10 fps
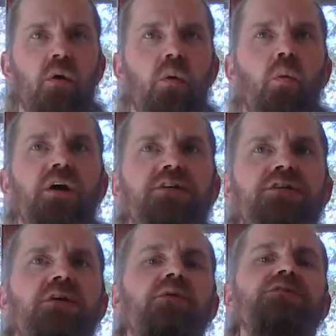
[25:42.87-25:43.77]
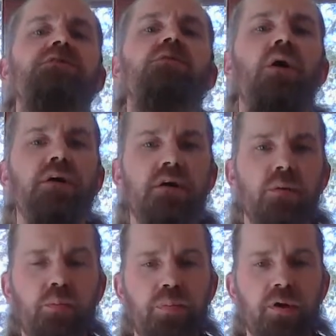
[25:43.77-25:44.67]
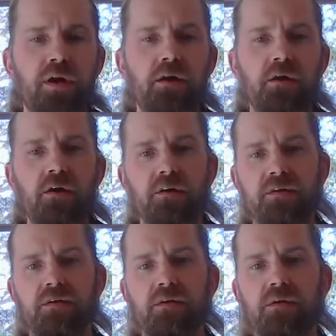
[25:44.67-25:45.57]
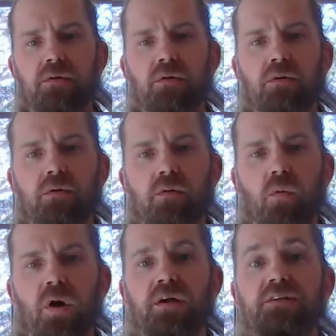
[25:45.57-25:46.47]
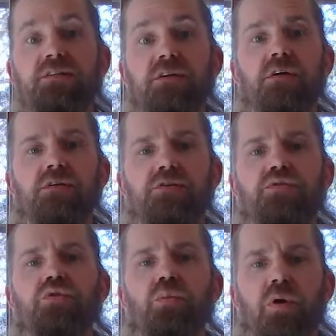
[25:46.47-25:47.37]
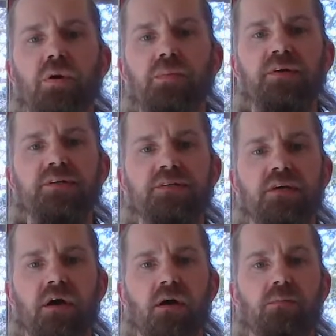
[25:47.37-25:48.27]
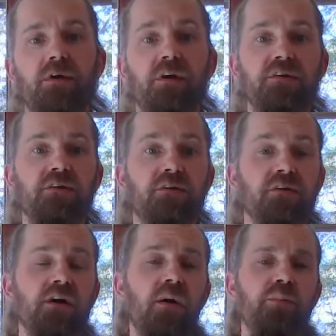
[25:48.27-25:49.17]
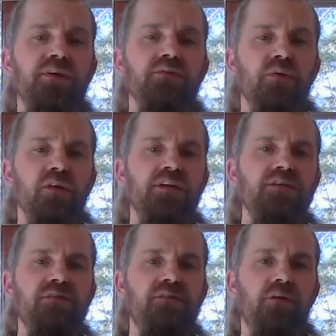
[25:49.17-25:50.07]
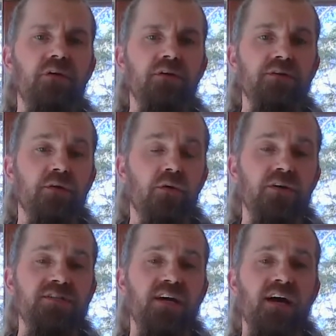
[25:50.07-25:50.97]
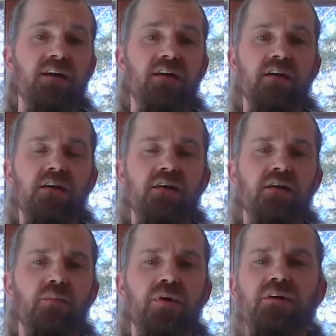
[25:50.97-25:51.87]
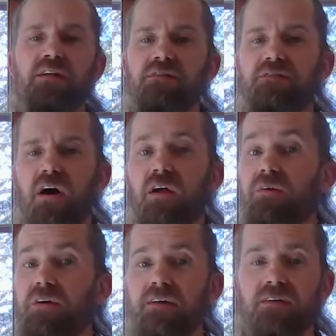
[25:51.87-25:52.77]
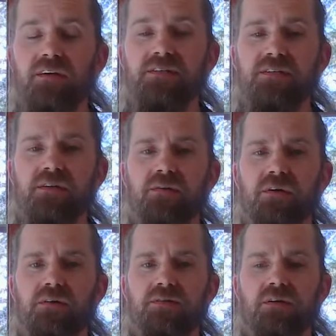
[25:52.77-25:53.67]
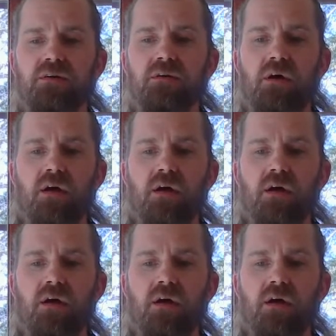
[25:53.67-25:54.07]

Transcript: what shows you what you're put on earth to do. What is your true purpose? Your internal compass will lead you towards that, but you have to follow it and you have to listen to it. So